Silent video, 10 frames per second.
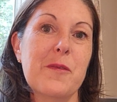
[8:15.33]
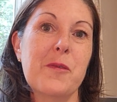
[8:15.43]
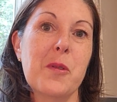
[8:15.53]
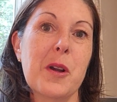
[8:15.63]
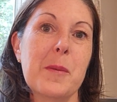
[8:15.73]

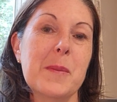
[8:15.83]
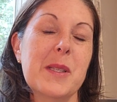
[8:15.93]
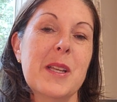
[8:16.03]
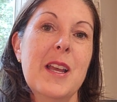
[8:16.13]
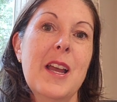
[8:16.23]

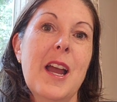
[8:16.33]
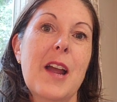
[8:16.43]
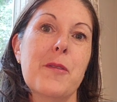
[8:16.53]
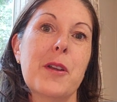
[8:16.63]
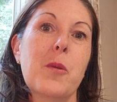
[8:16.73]
forms
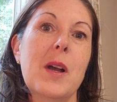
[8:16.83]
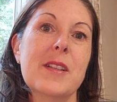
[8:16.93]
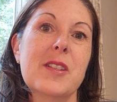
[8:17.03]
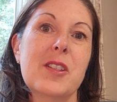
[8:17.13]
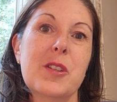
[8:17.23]
a
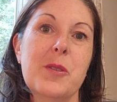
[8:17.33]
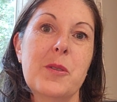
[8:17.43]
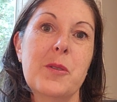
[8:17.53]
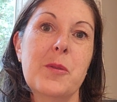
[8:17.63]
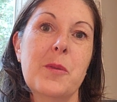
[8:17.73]
request
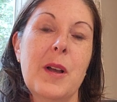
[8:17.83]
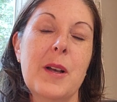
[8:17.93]
to